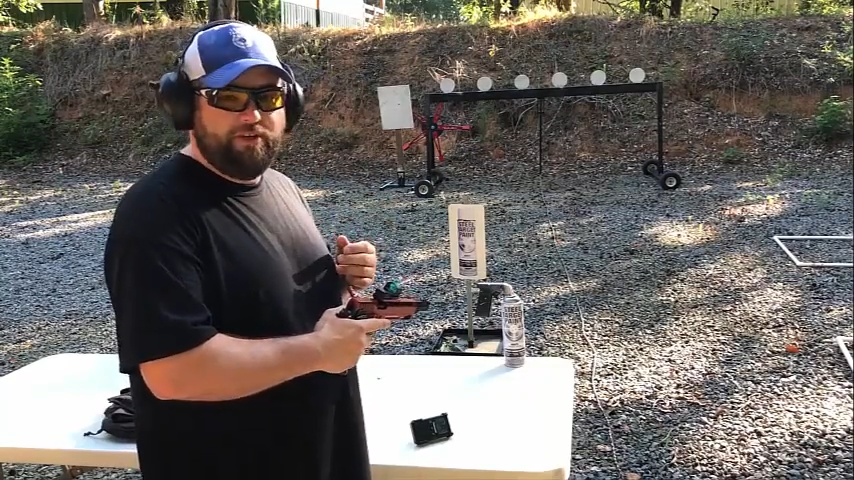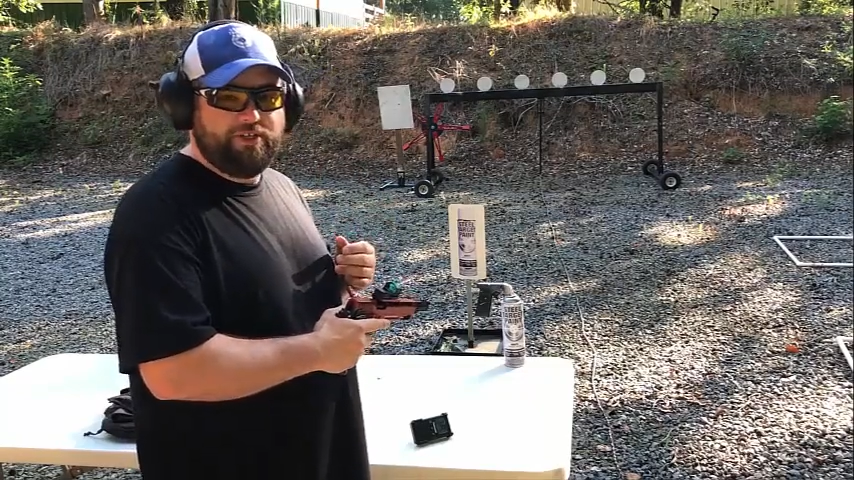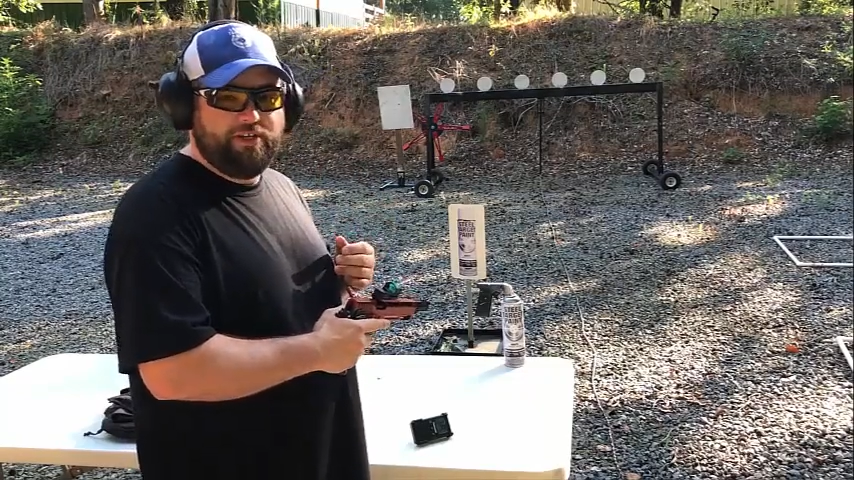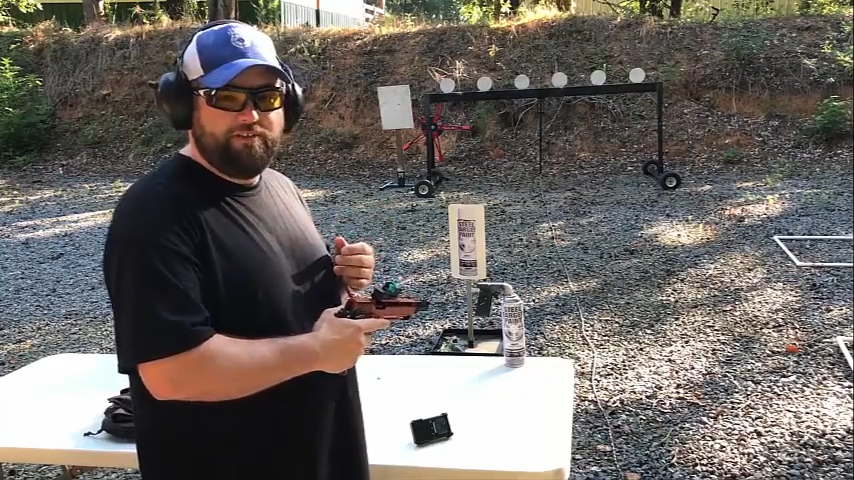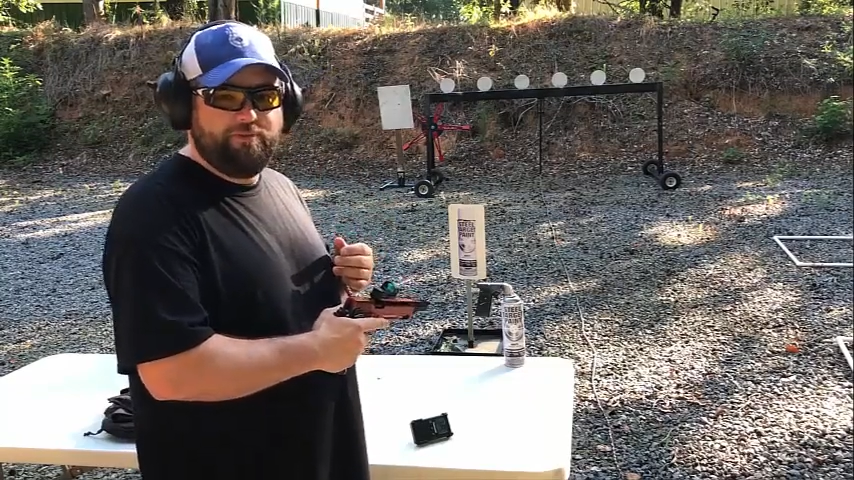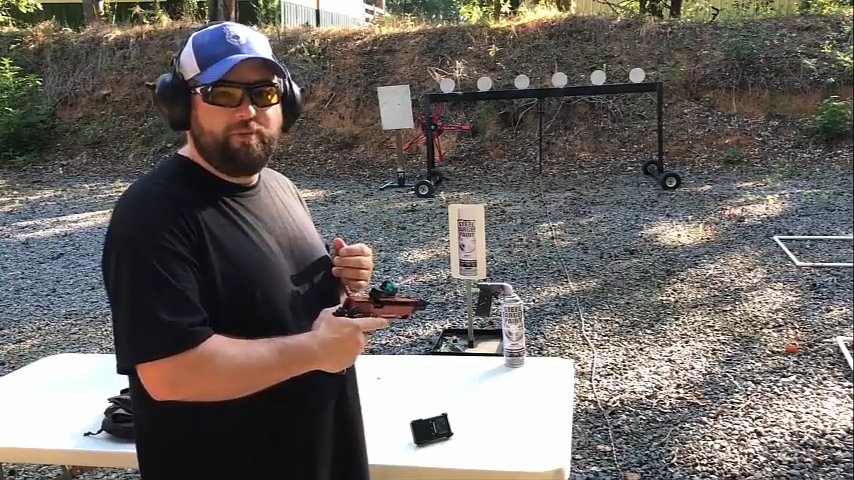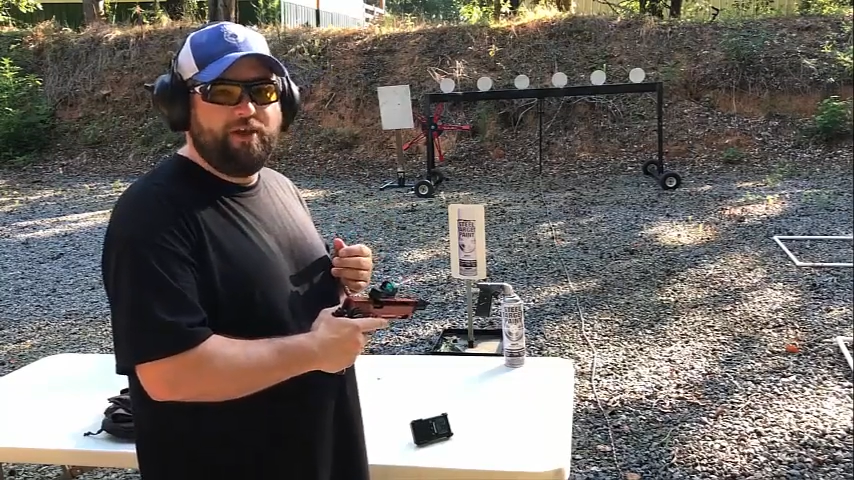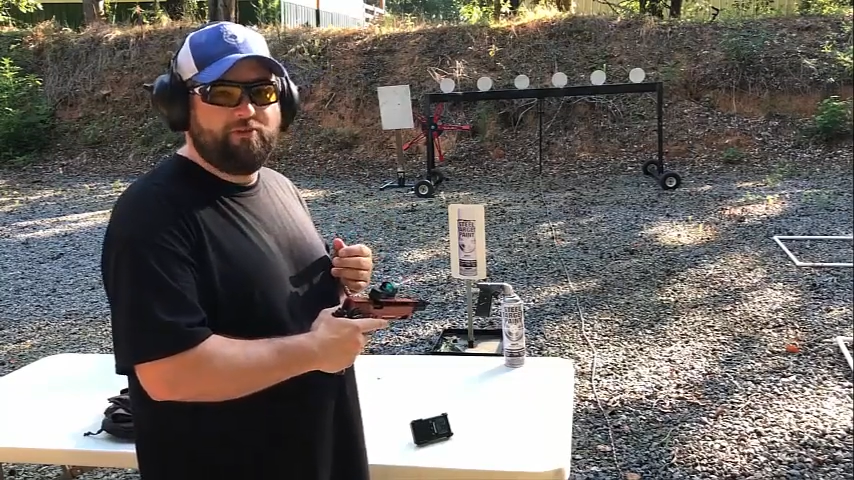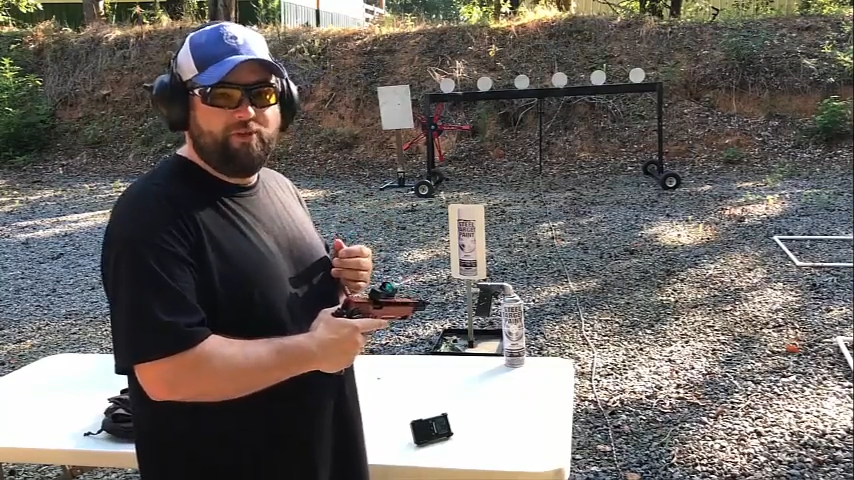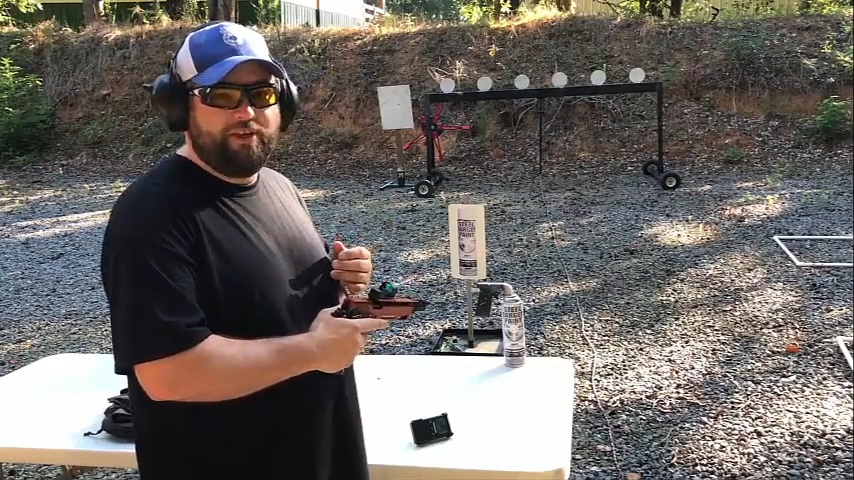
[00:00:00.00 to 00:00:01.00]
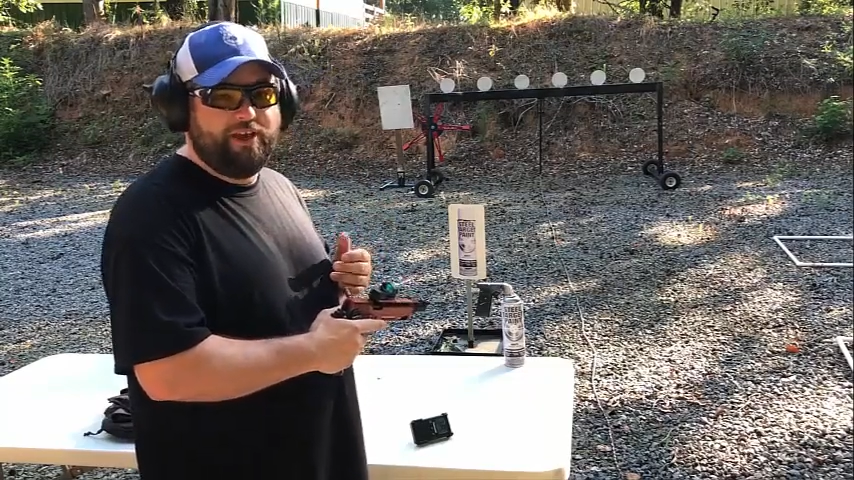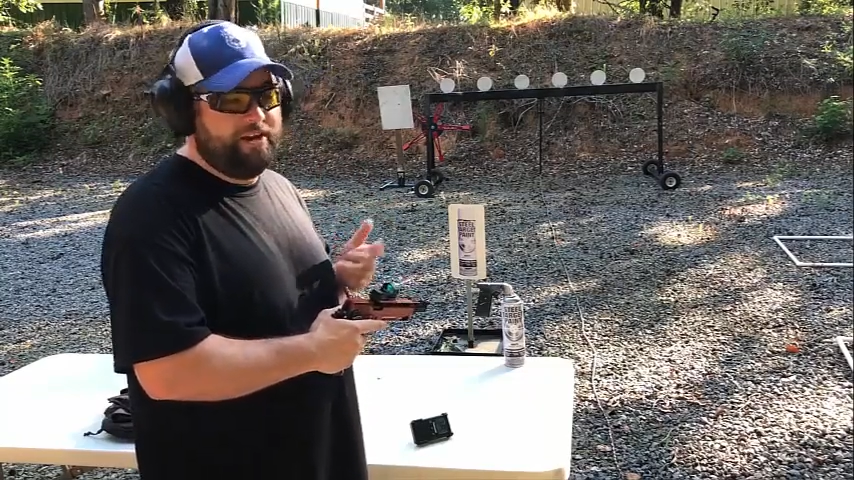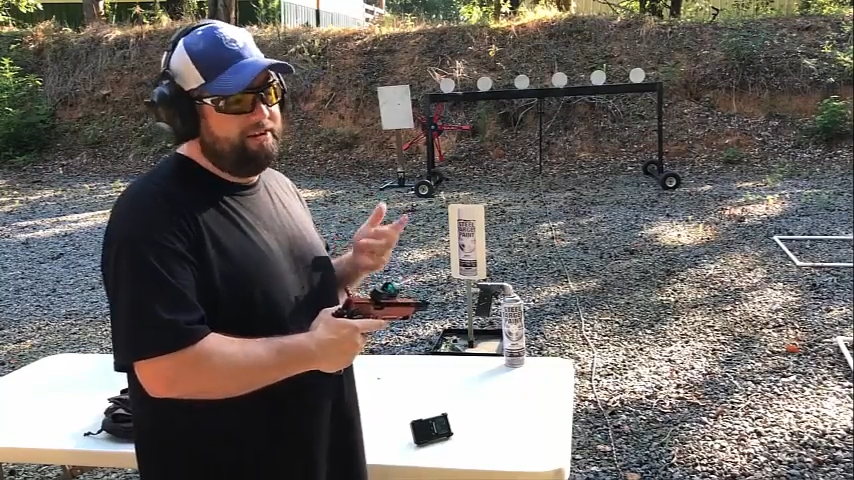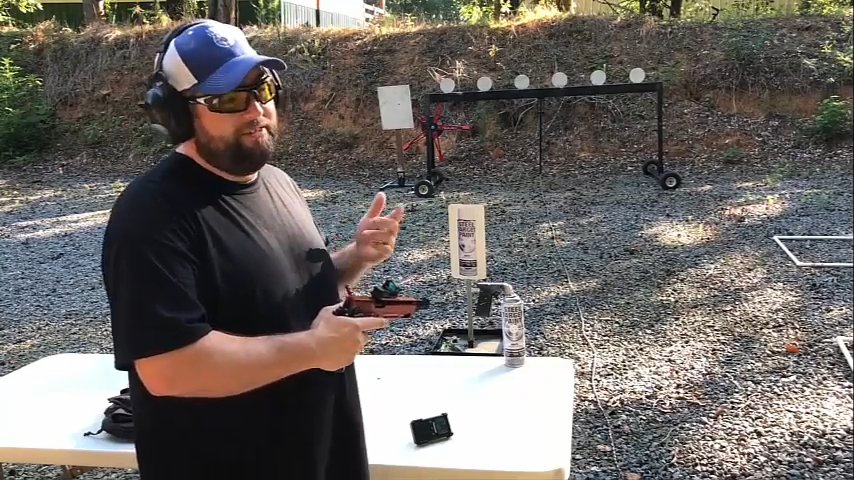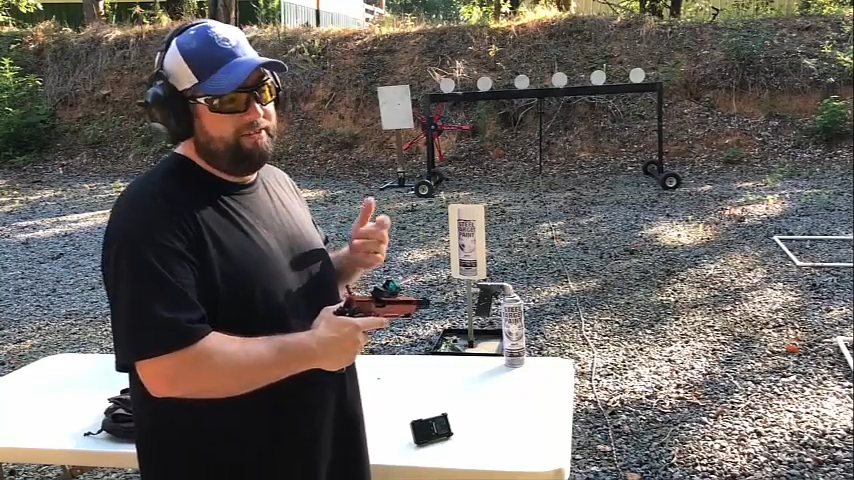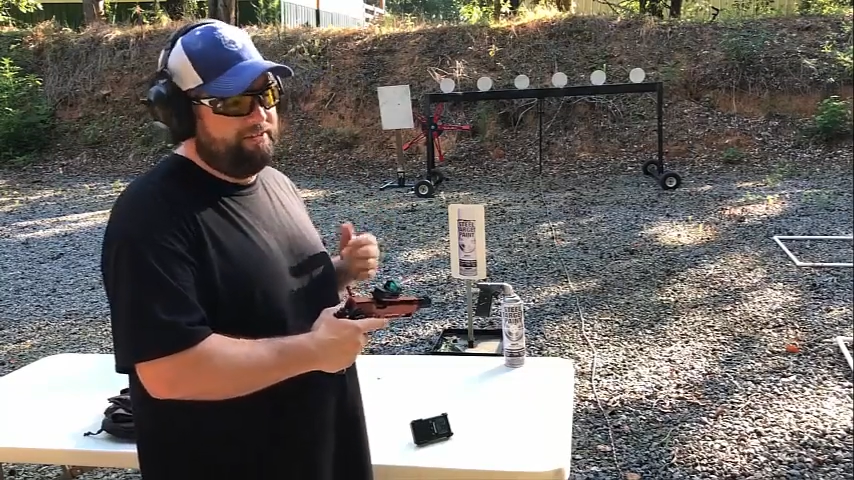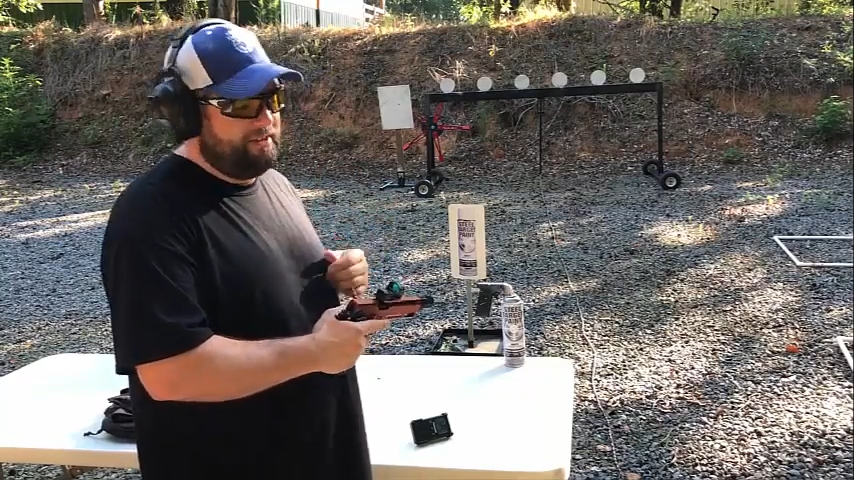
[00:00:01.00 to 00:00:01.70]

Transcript: Michigan this past weekend, anything's